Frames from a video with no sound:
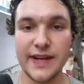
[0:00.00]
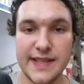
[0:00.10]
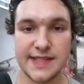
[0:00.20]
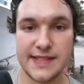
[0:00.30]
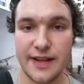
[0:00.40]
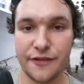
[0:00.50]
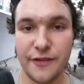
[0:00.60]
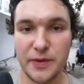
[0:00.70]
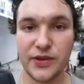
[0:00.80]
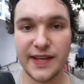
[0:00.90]
RIX
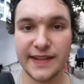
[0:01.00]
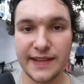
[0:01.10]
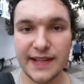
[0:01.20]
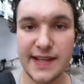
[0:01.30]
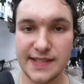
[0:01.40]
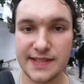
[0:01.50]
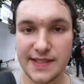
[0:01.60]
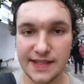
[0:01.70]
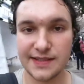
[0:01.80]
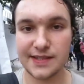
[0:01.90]
FM you can
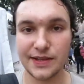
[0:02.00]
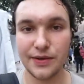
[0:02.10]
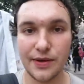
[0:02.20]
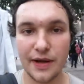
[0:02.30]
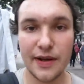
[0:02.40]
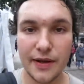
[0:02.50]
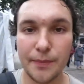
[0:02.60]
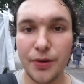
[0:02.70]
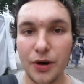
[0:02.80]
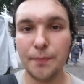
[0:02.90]
listen to
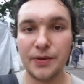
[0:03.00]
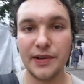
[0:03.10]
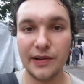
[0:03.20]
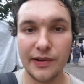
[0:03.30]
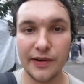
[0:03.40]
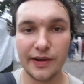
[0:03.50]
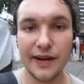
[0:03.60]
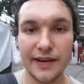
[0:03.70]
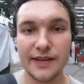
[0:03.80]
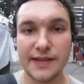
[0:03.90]
popular
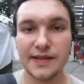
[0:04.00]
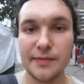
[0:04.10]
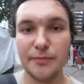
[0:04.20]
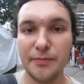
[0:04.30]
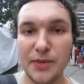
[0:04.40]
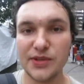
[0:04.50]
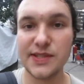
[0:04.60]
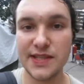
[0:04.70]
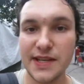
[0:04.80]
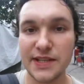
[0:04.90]

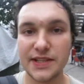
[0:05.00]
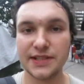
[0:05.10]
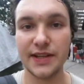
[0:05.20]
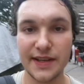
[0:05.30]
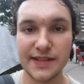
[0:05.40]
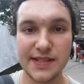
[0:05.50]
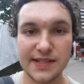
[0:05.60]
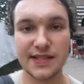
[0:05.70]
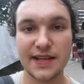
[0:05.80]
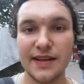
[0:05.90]

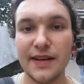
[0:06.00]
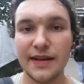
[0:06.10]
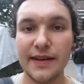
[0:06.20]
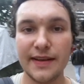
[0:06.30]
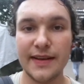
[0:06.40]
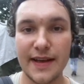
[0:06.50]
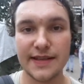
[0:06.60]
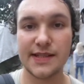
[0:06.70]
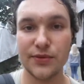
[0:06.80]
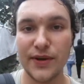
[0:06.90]
musicians
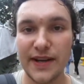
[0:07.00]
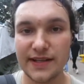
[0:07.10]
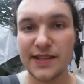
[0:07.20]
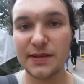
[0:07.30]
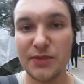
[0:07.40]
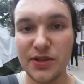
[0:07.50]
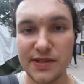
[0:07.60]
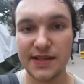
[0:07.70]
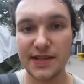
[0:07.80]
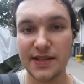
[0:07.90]
yeah, Swedish
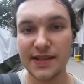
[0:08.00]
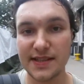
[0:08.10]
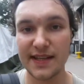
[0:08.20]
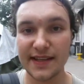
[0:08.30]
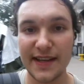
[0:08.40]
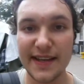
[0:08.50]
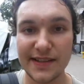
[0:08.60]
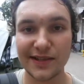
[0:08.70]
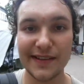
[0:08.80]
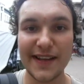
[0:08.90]
musicians and
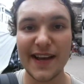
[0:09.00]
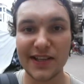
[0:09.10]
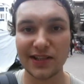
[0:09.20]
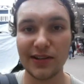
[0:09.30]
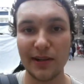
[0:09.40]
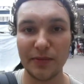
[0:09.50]
international